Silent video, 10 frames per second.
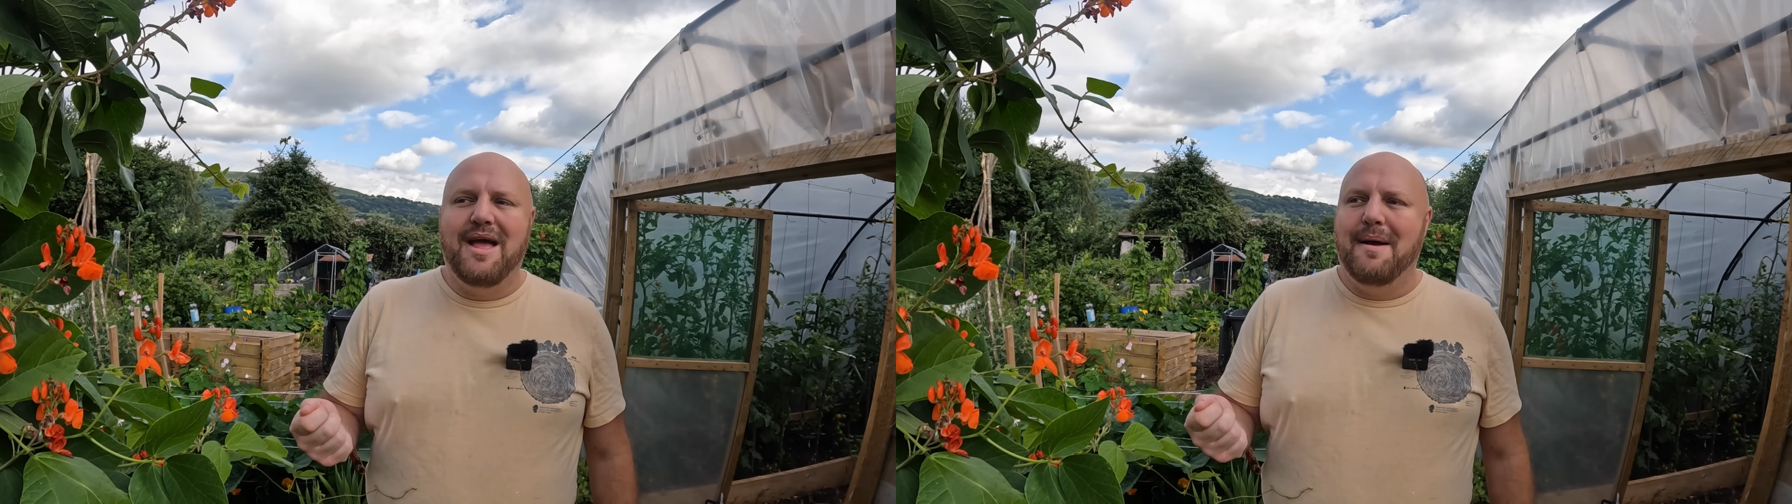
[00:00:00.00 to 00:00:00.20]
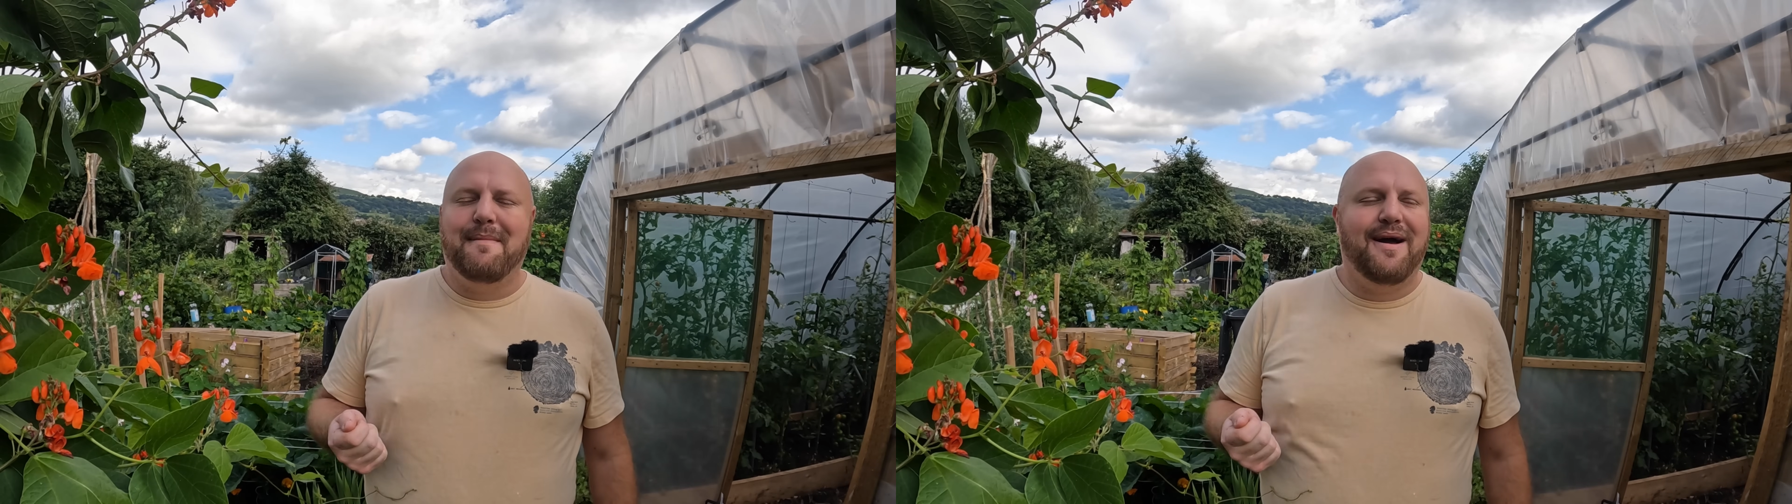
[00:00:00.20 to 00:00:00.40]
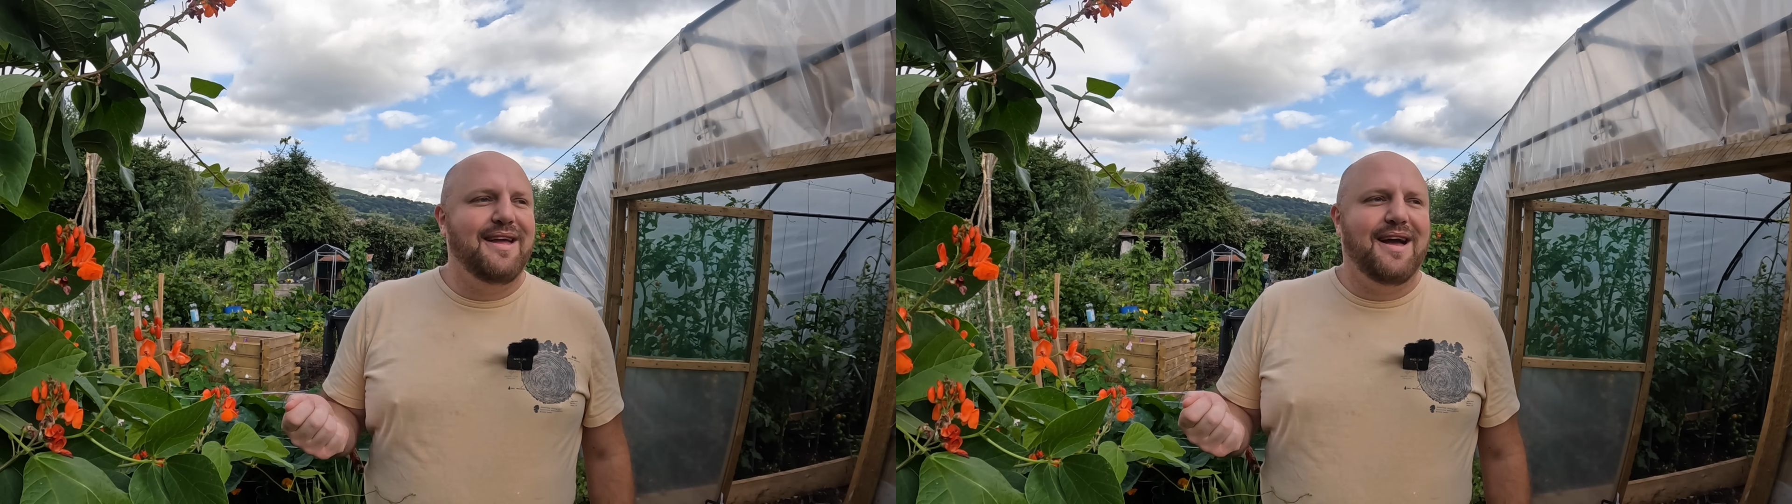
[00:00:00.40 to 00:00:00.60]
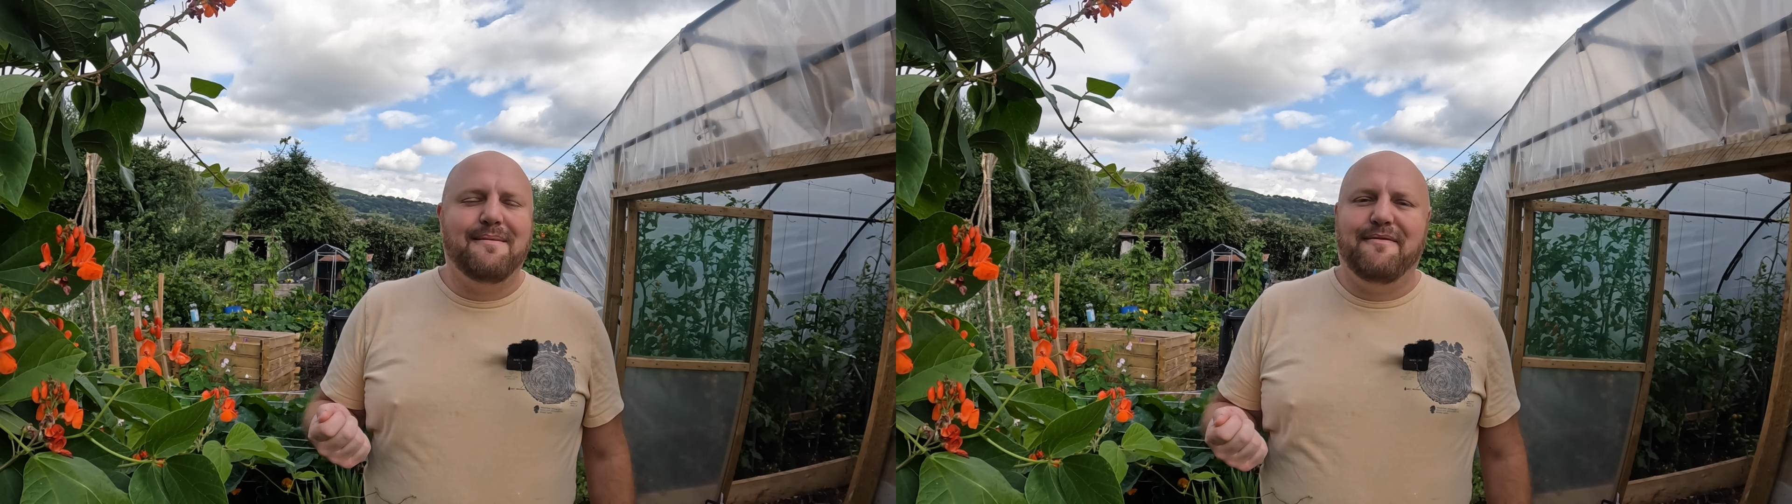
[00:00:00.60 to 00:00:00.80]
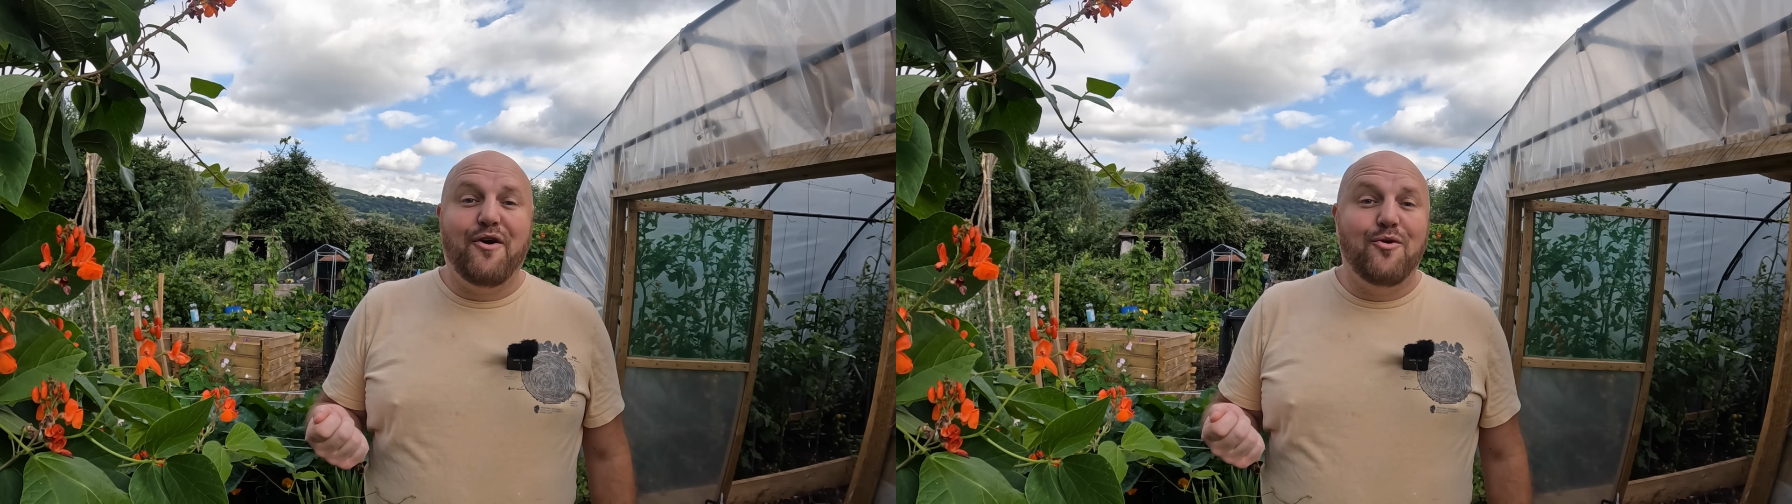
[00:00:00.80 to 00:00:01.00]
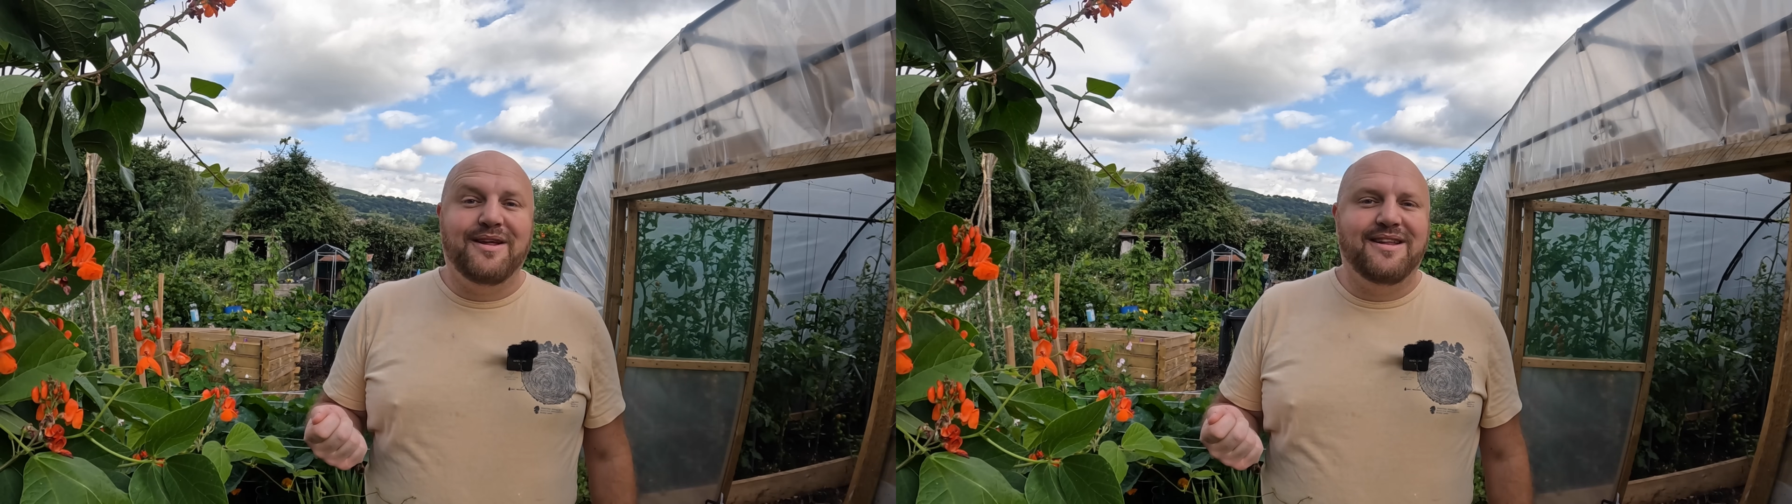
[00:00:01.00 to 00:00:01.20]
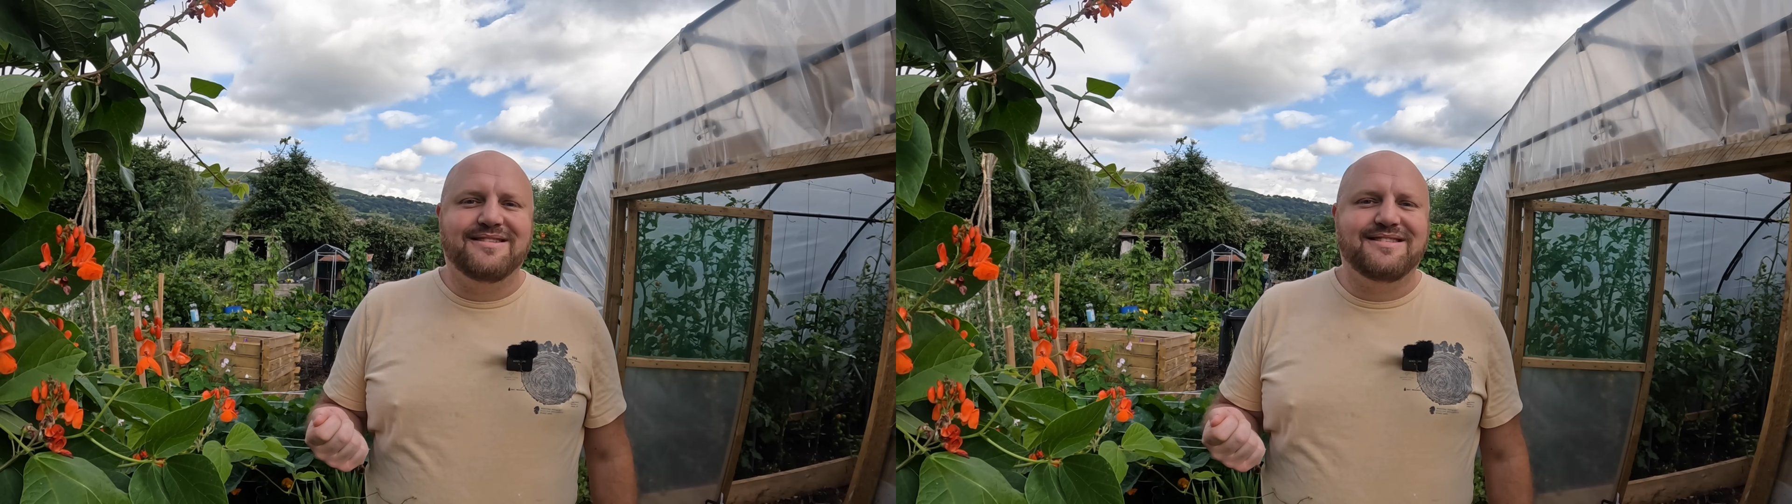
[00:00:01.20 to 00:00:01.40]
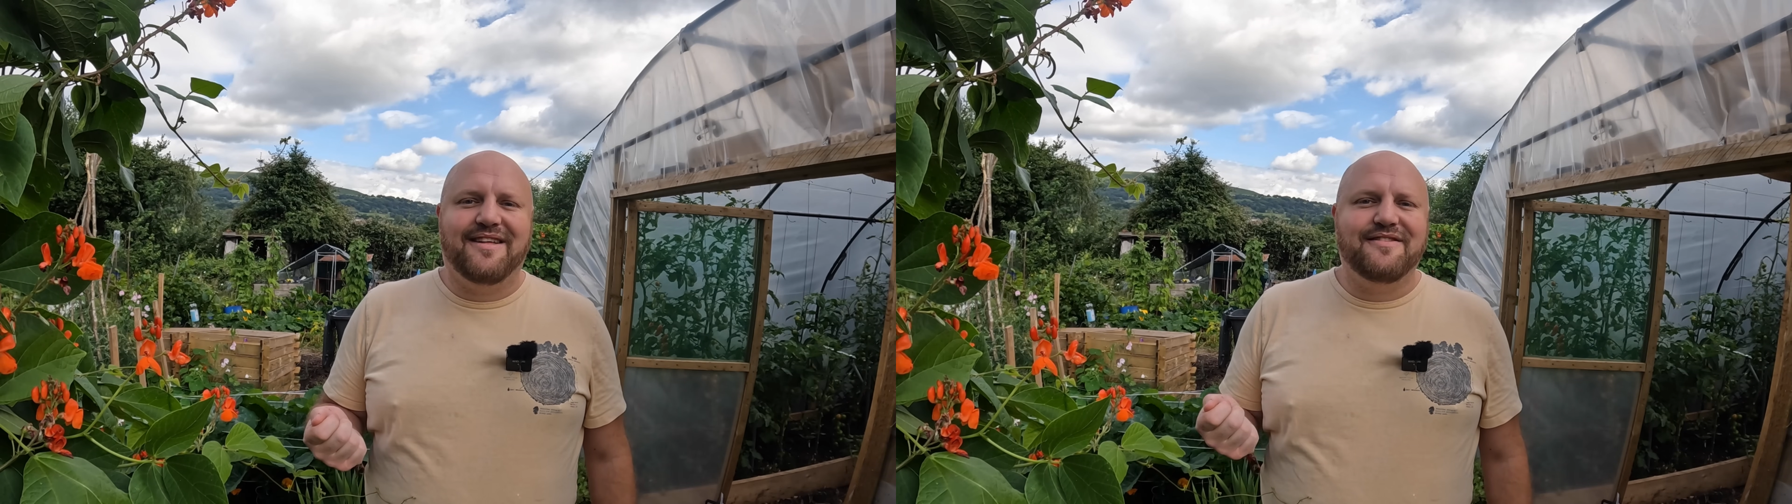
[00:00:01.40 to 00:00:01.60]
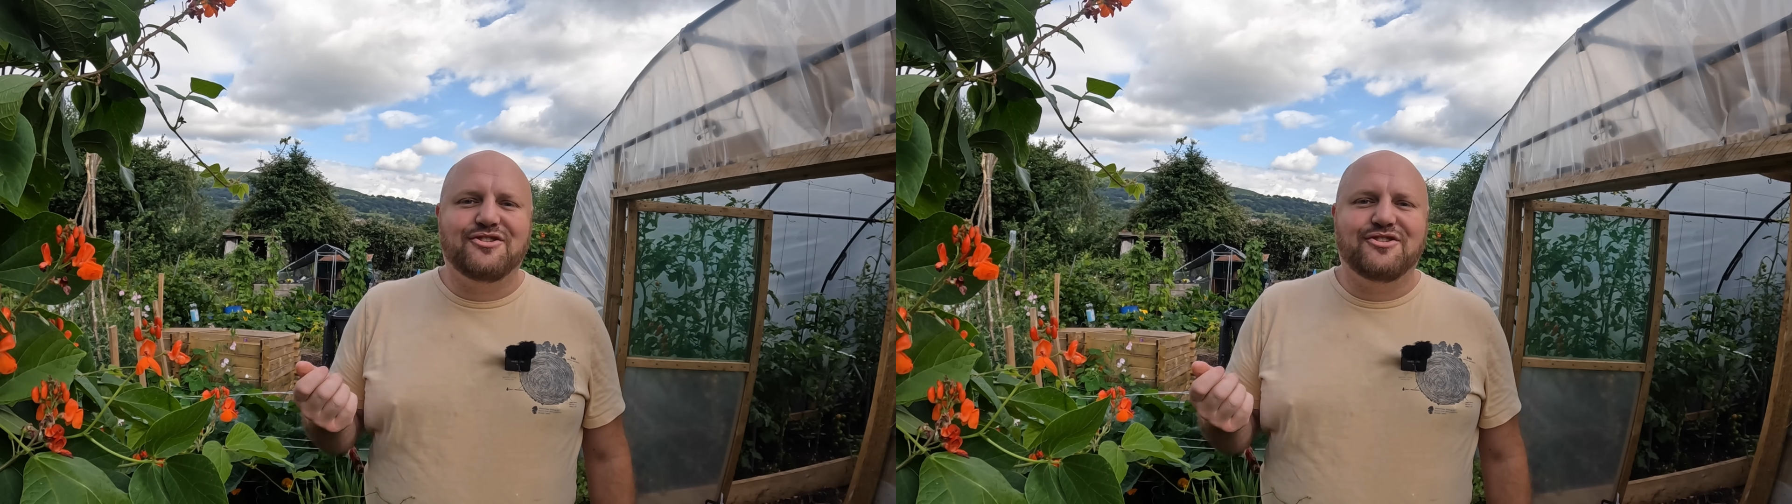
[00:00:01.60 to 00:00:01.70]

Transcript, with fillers: my uh, phone in and stuff to